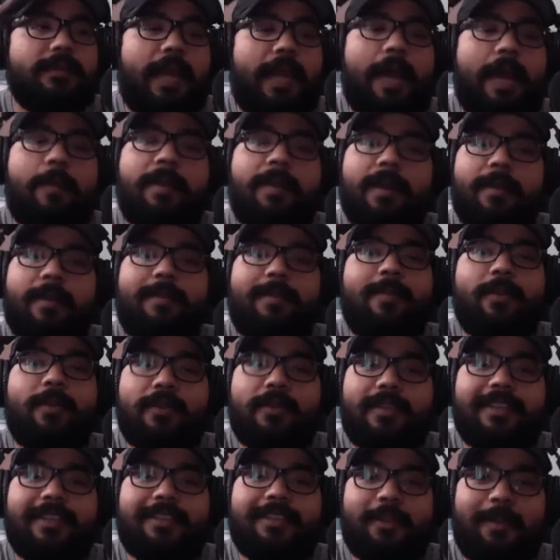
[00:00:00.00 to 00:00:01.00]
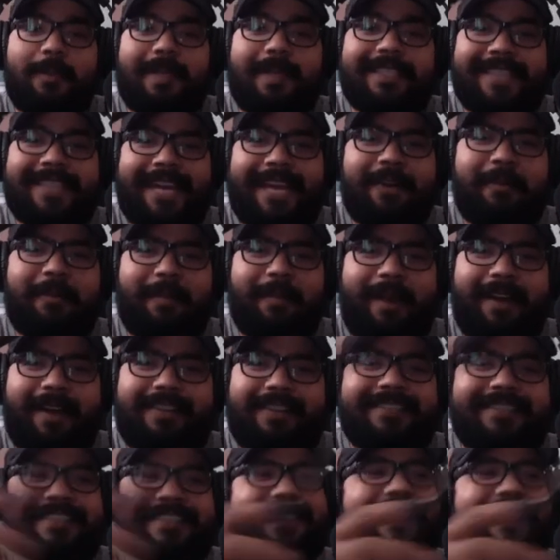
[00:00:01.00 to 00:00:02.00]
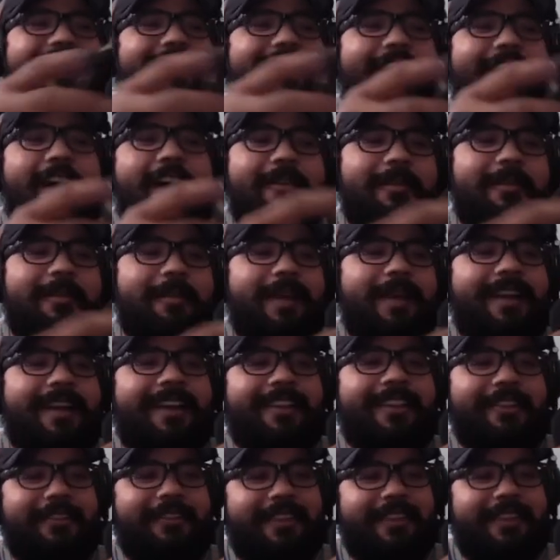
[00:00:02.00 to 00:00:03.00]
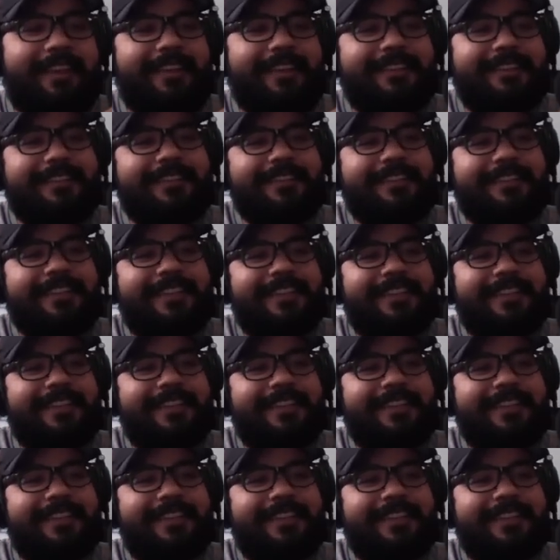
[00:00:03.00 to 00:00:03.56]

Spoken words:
I'm gonna put this on my shadow box along with my other things.